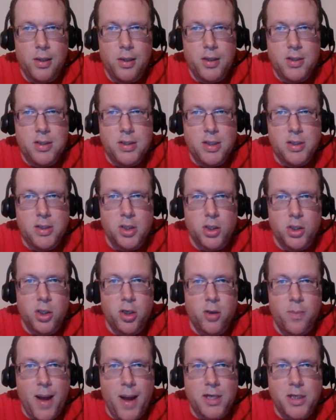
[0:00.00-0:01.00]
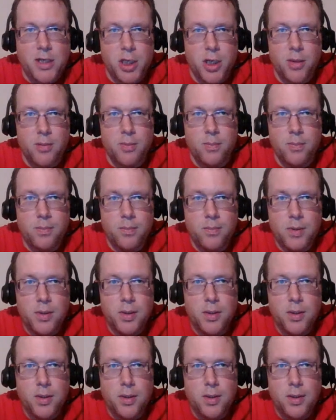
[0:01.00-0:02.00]
a good matchup.
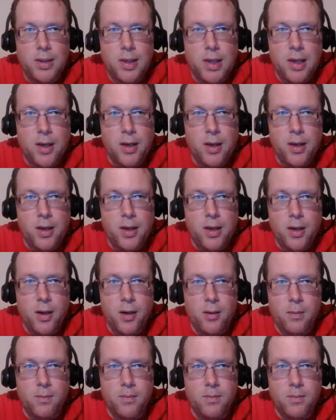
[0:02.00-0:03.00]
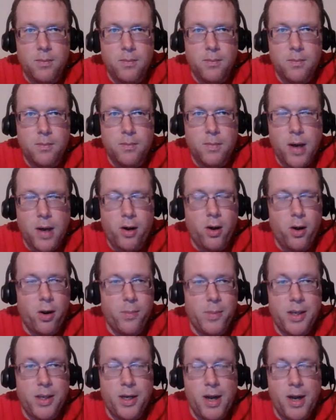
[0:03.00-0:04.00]
And I don't know. I
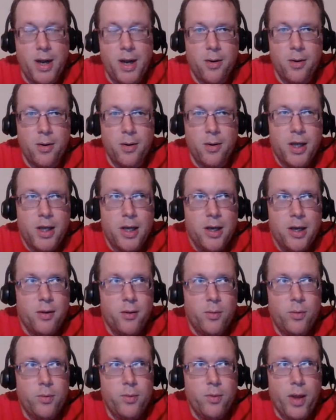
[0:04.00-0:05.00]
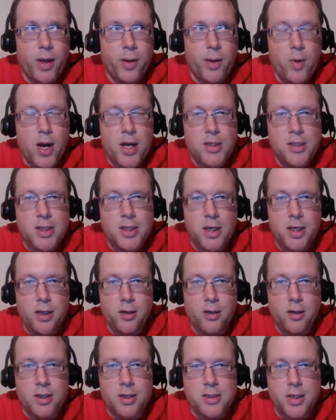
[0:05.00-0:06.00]
mean, Ryan Tannehill
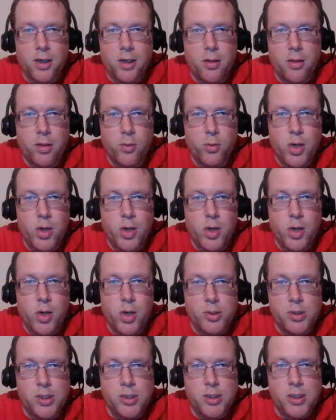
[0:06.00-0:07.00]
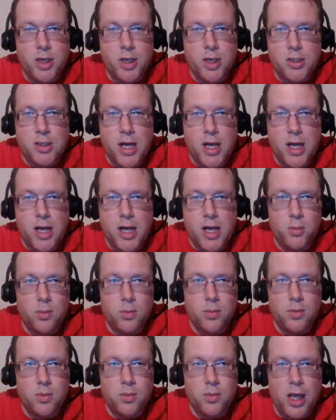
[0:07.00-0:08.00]
has 3 multi-touchdown
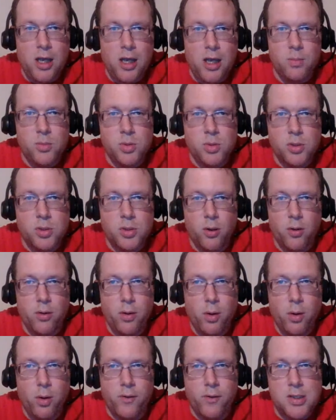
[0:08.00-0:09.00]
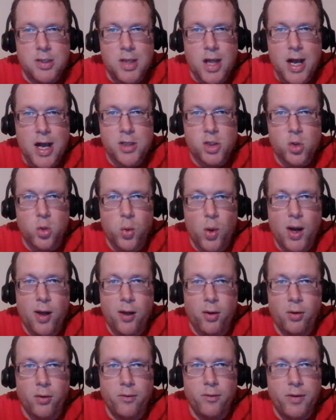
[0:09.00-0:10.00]
games over his last
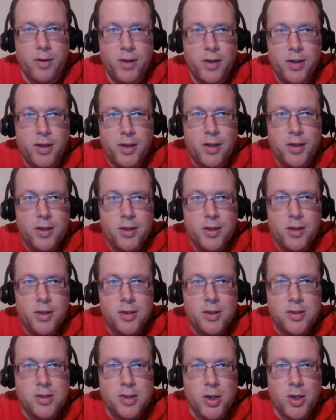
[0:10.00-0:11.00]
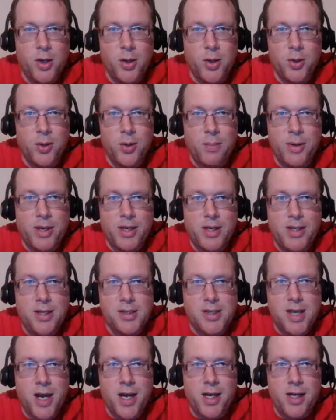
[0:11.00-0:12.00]
12. So, I mean, he's
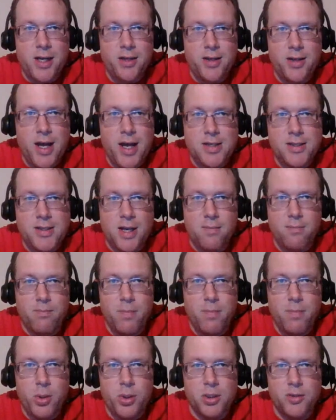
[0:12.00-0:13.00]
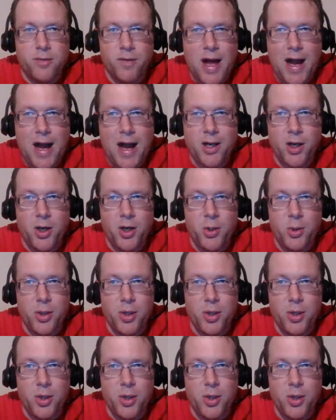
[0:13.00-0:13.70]
kind of in that same boat as Flacco,